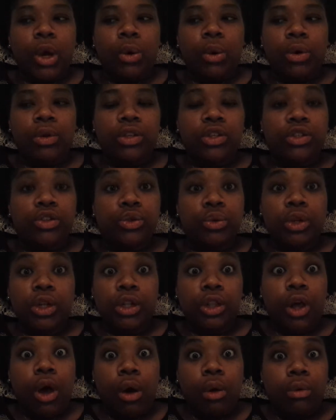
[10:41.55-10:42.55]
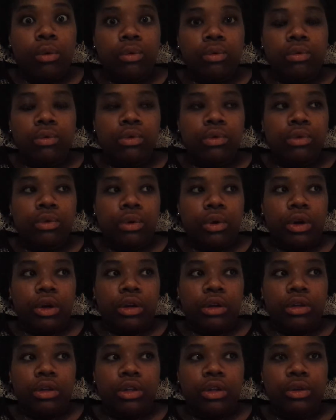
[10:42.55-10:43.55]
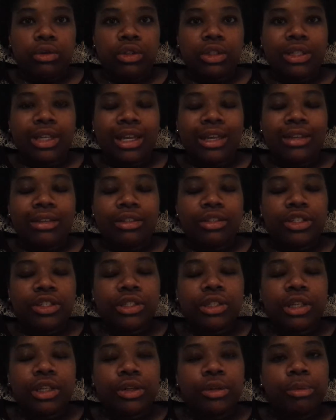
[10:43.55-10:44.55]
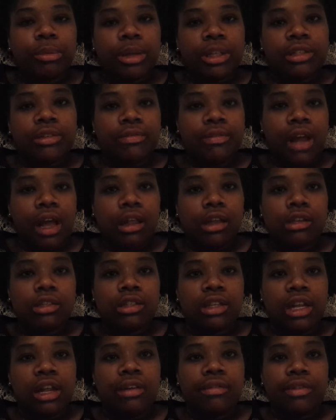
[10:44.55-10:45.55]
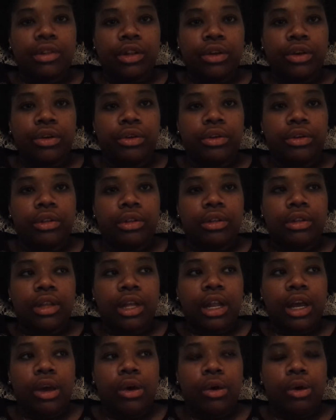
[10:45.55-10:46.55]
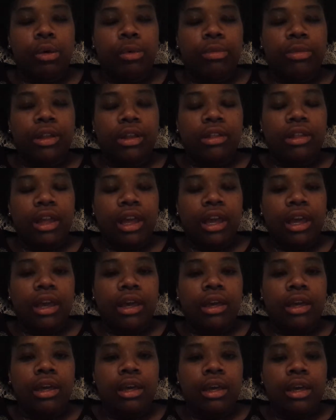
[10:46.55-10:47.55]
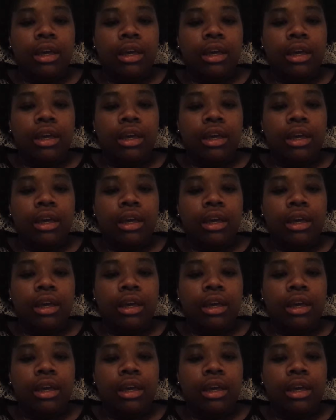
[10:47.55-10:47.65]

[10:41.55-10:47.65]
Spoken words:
the student loans, or, you know, just little bits of knowledge that I've learned that I hope that they